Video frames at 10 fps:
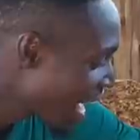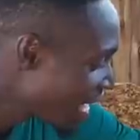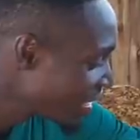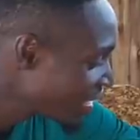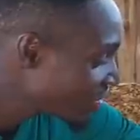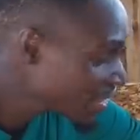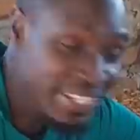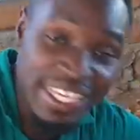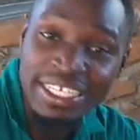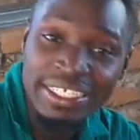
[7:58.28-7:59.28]
And these
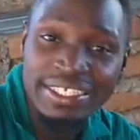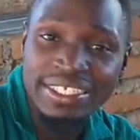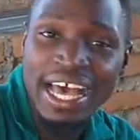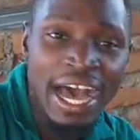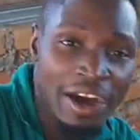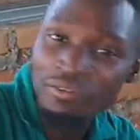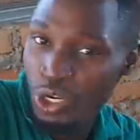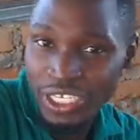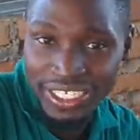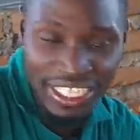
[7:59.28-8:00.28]
things have
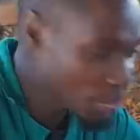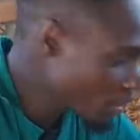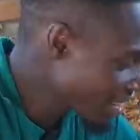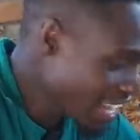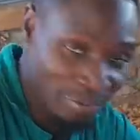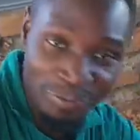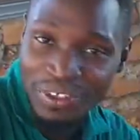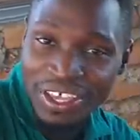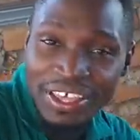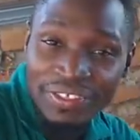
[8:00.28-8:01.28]
no disease on them.
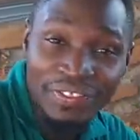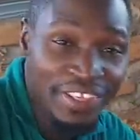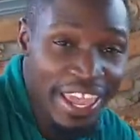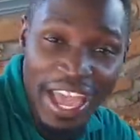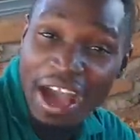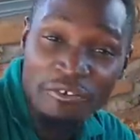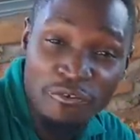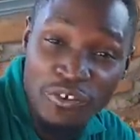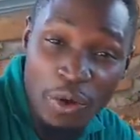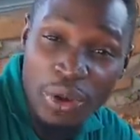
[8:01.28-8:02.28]
They are
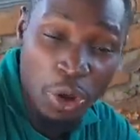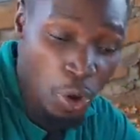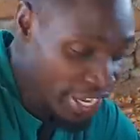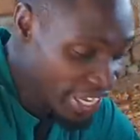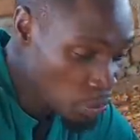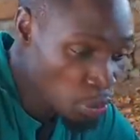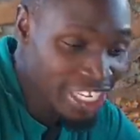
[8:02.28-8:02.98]
very okay to